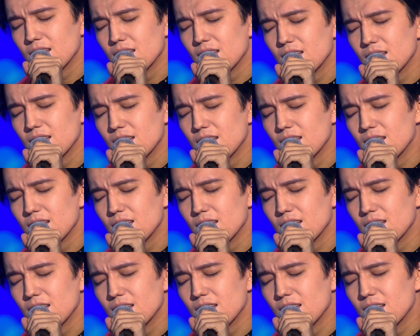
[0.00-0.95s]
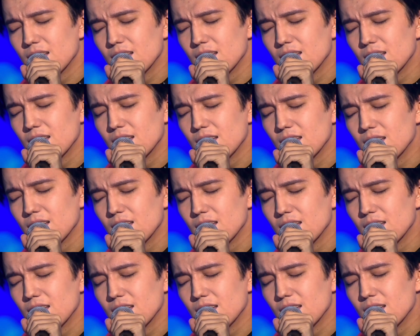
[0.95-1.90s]

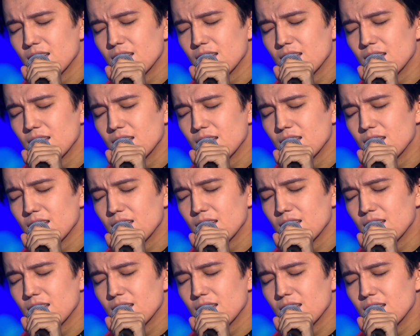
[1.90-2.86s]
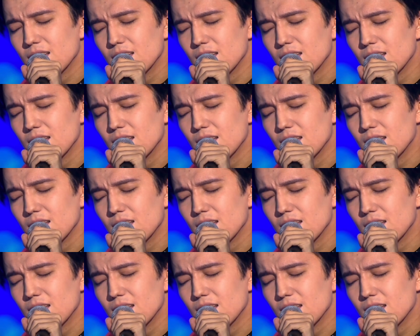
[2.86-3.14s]
(silent)